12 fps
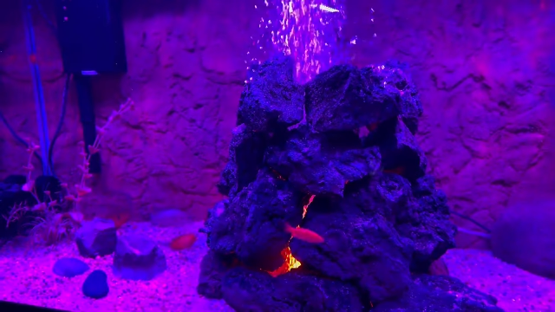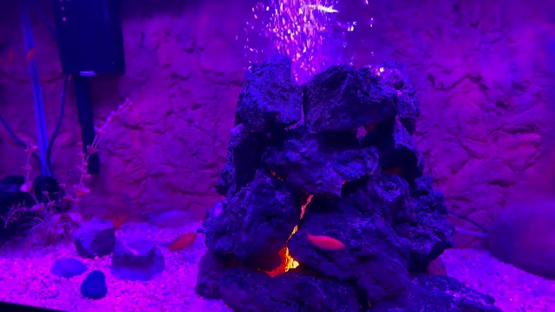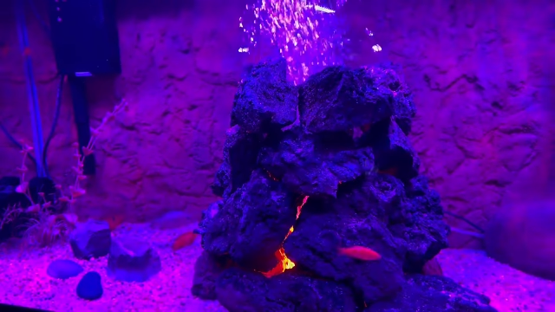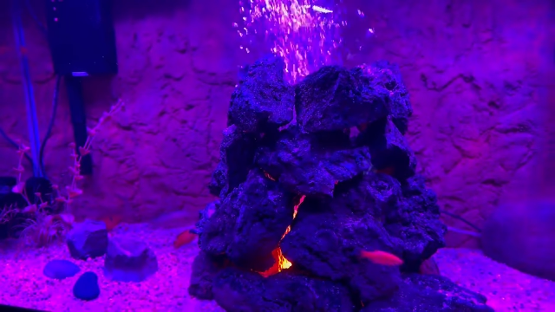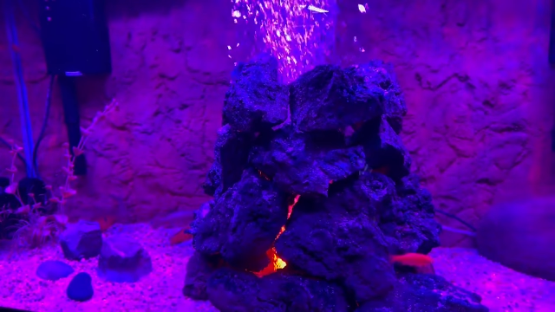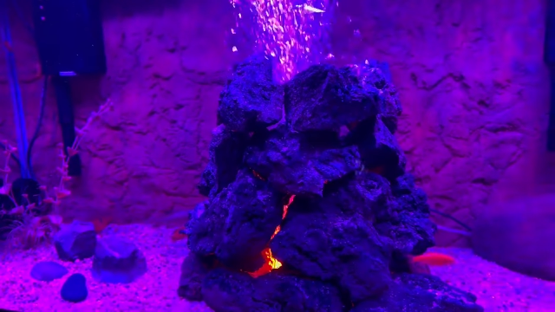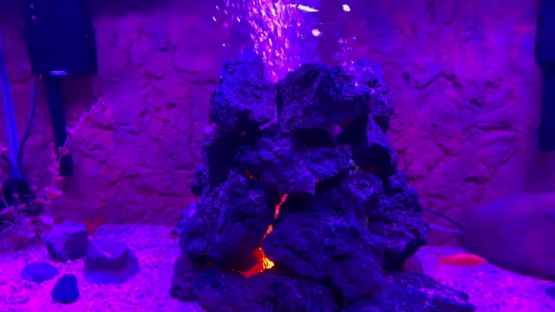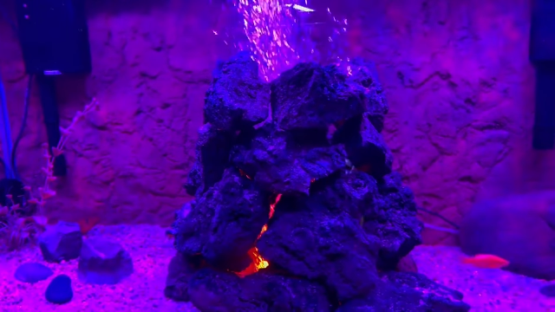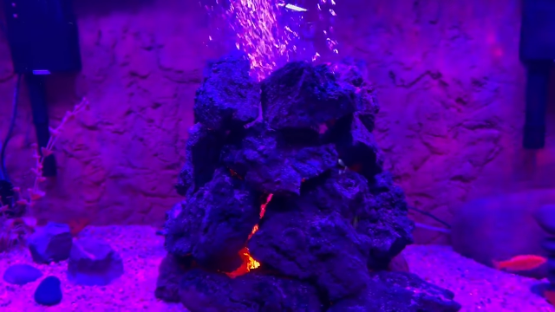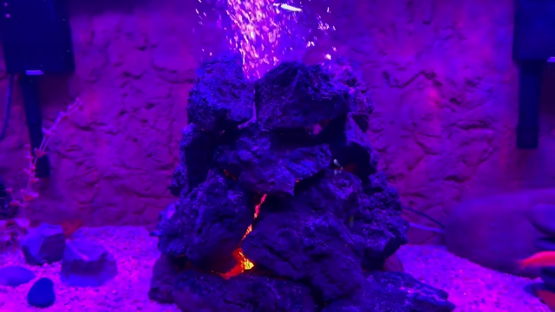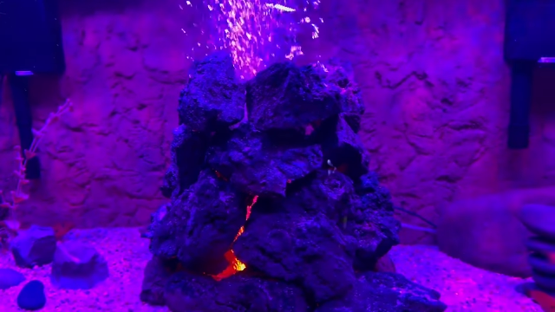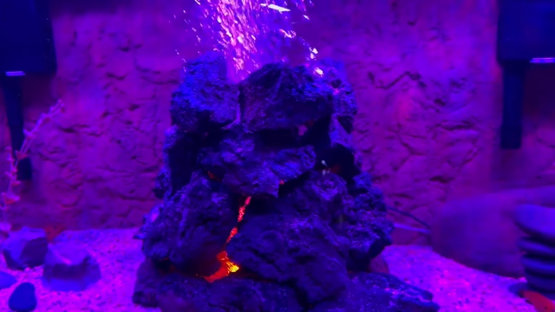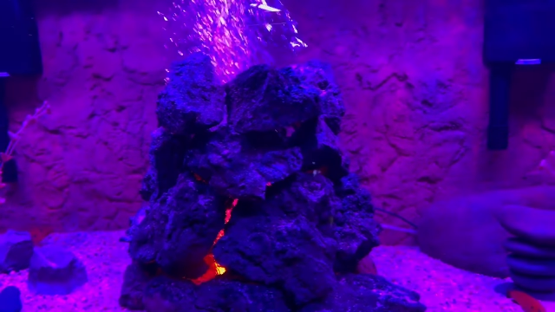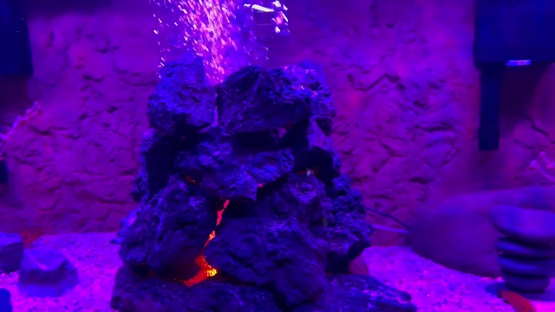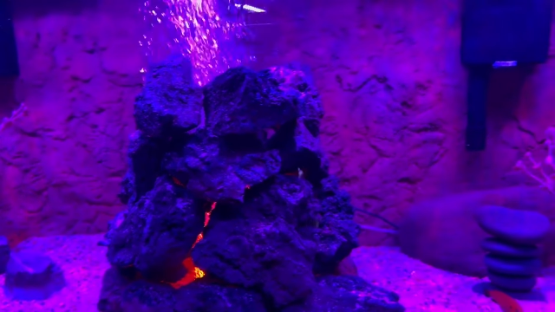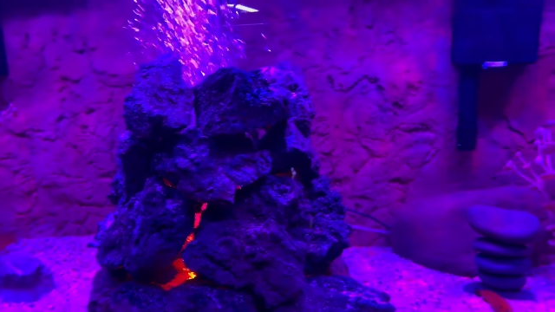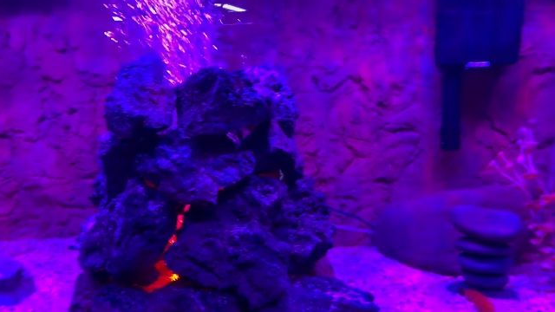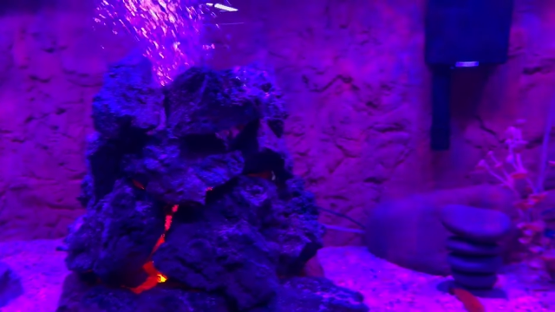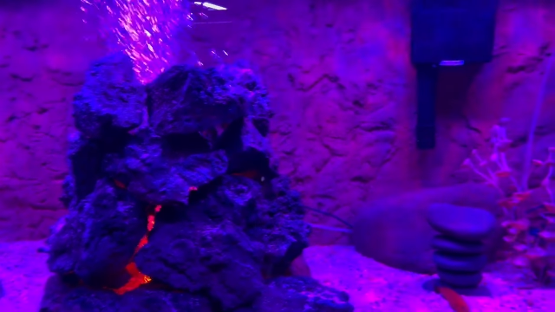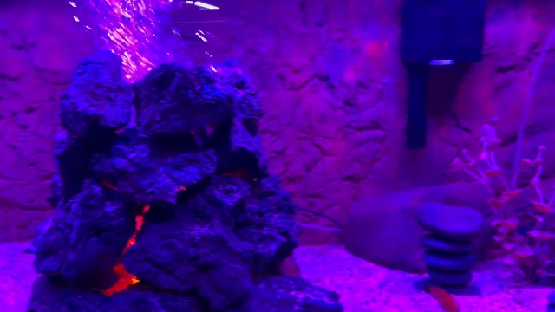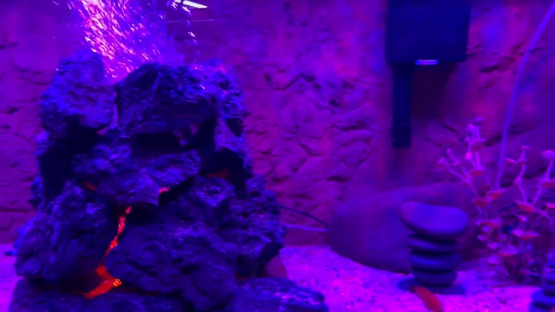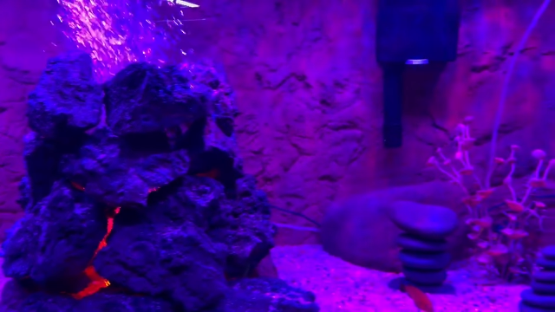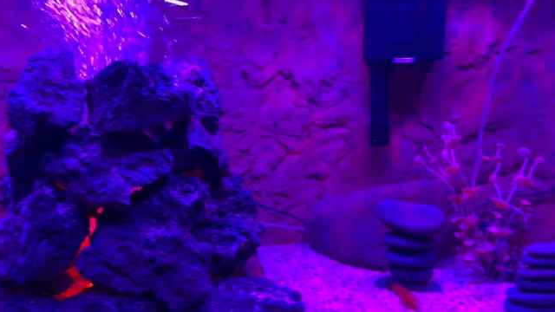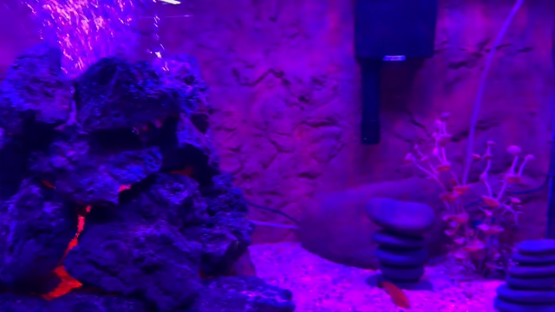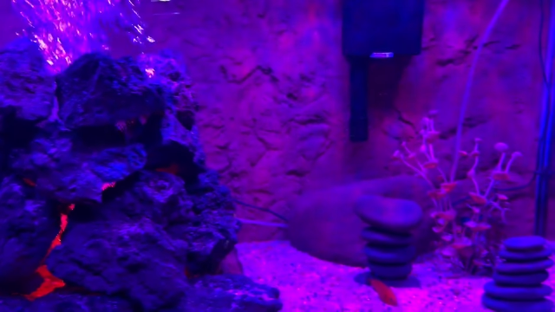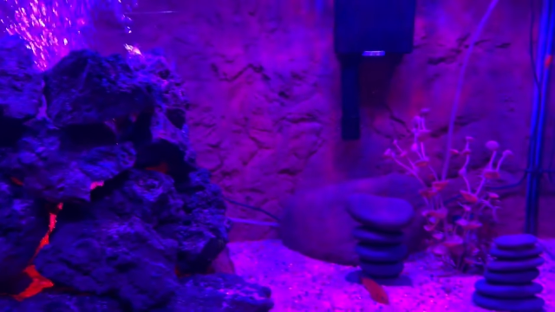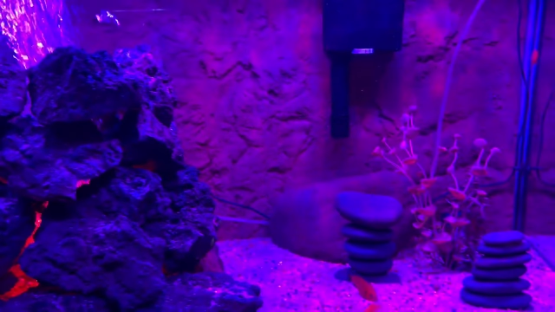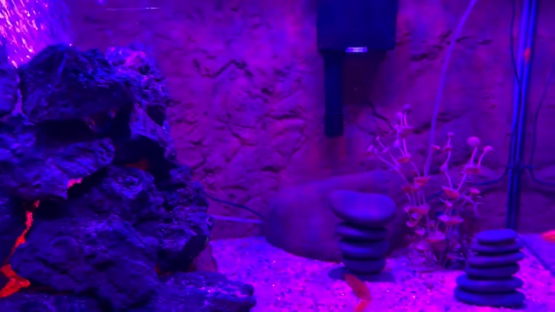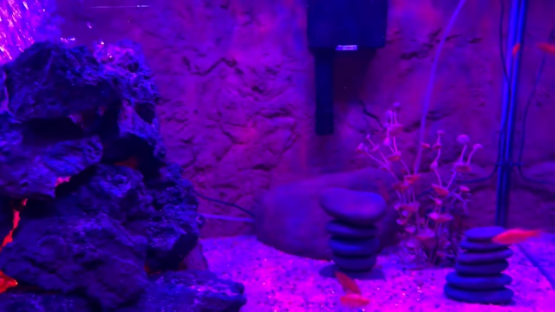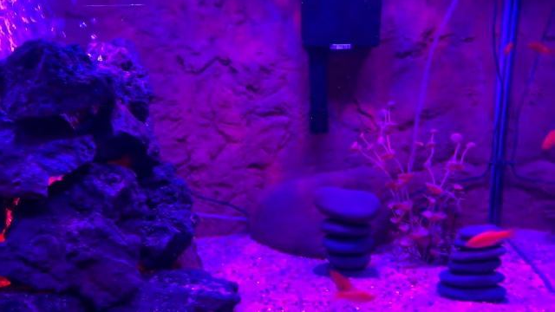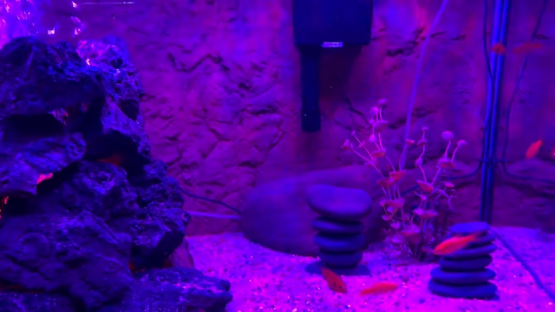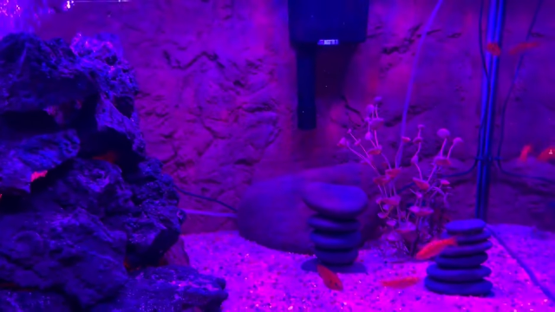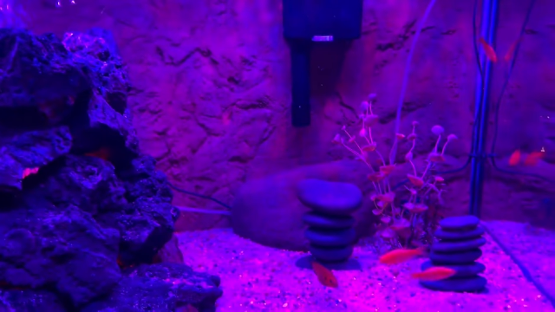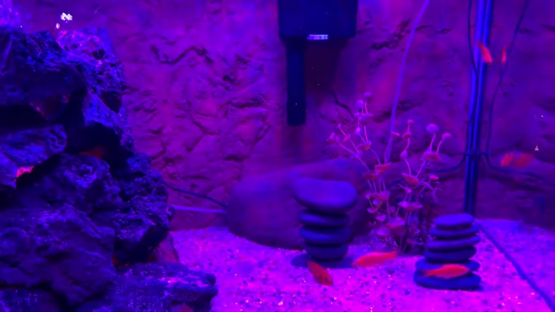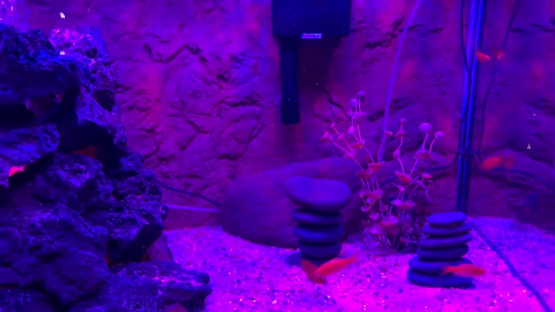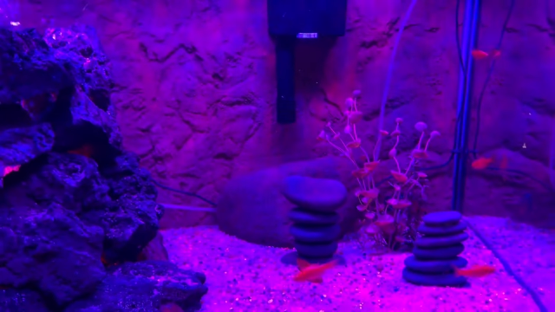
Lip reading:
[unreadable: no face in view]